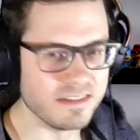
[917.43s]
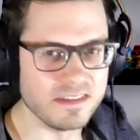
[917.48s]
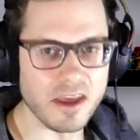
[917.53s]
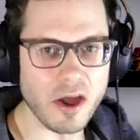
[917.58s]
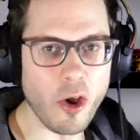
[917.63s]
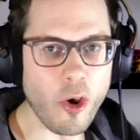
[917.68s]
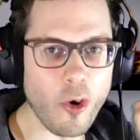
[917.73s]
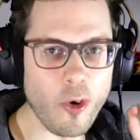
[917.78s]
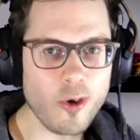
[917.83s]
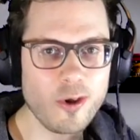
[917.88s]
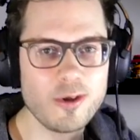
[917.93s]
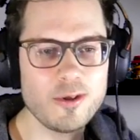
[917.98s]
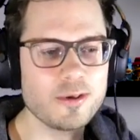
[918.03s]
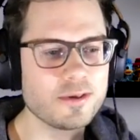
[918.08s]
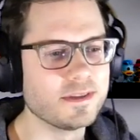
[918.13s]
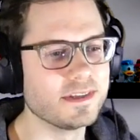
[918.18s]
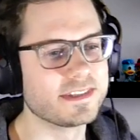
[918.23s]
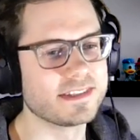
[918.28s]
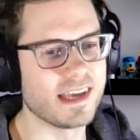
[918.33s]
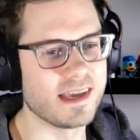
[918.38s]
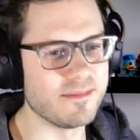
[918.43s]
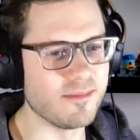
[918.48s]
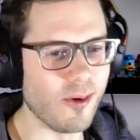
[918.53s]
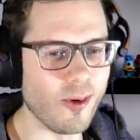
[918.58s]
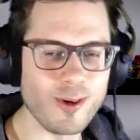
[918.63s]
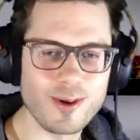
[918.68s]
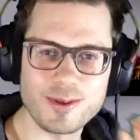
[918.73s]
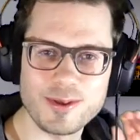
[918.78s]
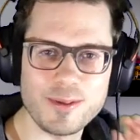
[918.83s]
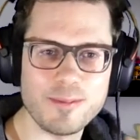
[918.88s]
they all look the same.
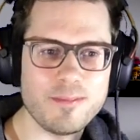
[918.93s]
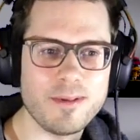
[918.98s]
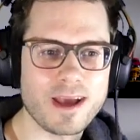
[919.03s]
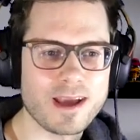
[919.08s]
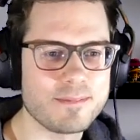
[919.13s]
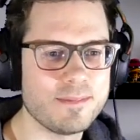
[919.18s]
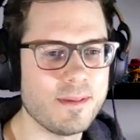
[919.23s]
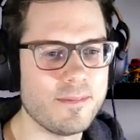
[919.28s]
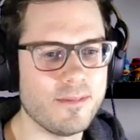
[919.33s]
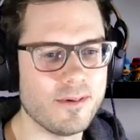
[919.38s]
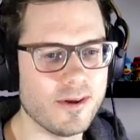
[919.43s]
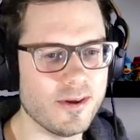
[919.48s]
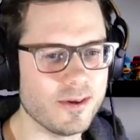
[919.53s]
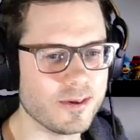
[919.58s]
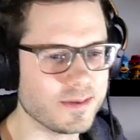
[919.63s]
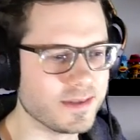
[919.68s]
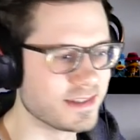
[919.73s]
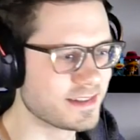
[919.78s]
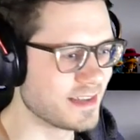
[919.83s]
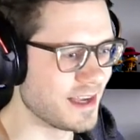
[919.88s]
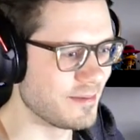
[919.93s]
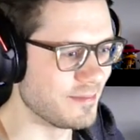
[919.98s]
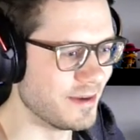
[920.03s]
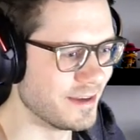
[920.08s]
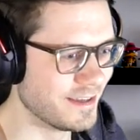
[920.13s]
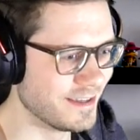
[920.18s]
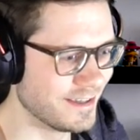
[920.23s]
All the black people look the same.